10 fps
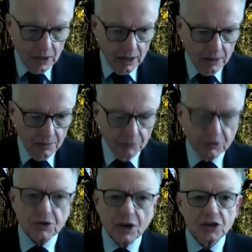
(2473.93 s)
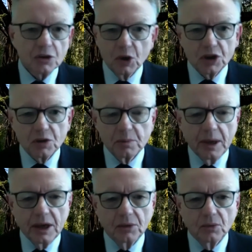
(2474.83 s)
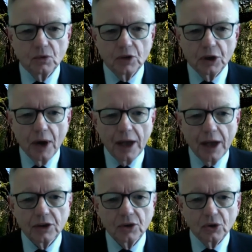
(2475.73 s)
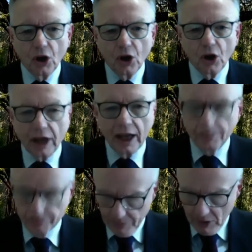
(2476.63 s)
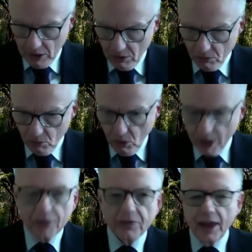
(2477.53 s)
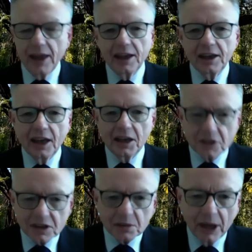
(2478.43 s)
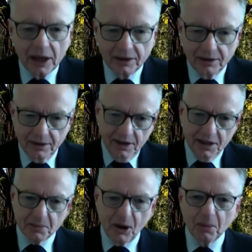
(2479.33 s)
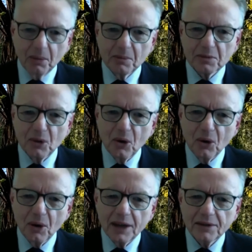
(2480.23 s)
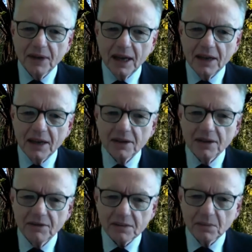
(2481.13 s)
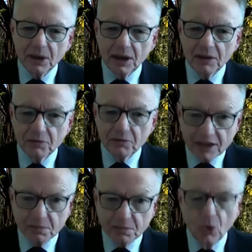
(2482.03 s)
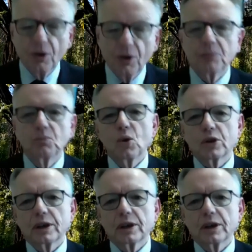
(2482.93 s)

infrastructure which have been degraded or knocked out, why don't they anticipate these problems more and invest more in water?